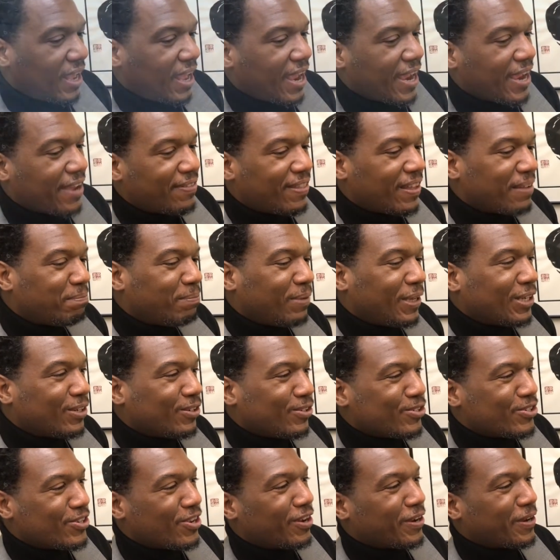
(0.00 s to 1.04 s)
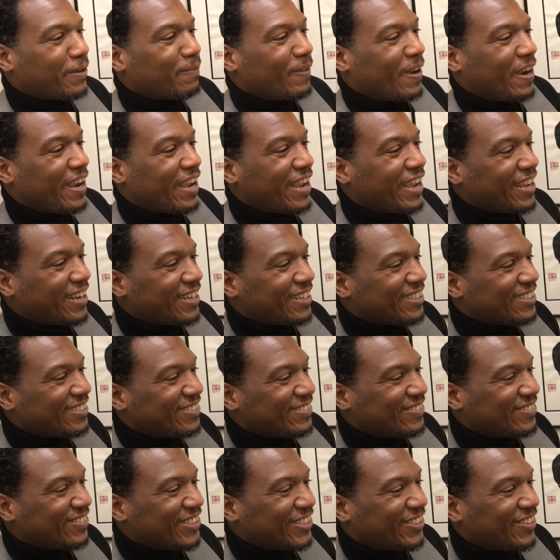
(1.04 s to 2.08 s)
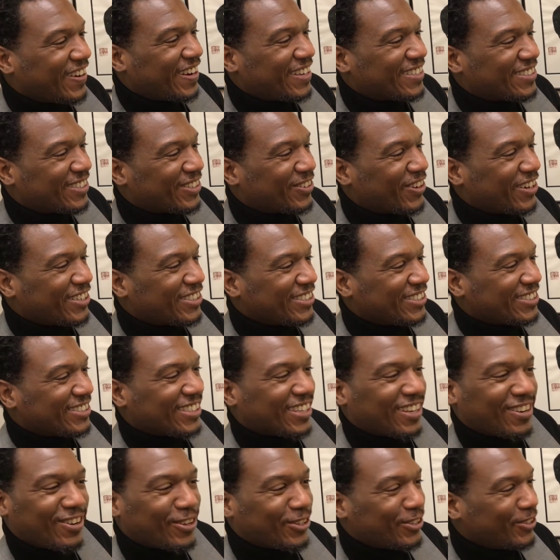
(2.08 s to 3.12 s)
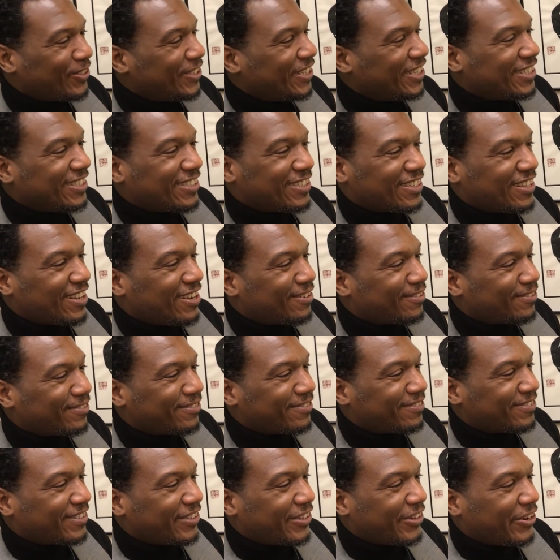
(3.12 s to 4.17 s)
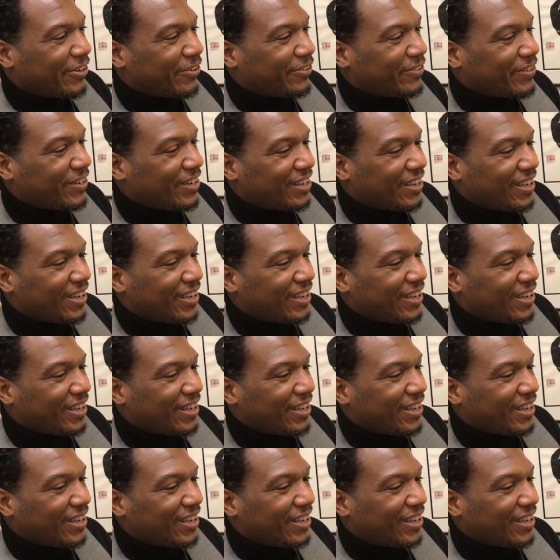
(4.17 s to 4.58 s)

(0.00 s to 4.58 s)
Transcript: I have that Beatles song in my head when ask the questions, like, all you need is love, you know?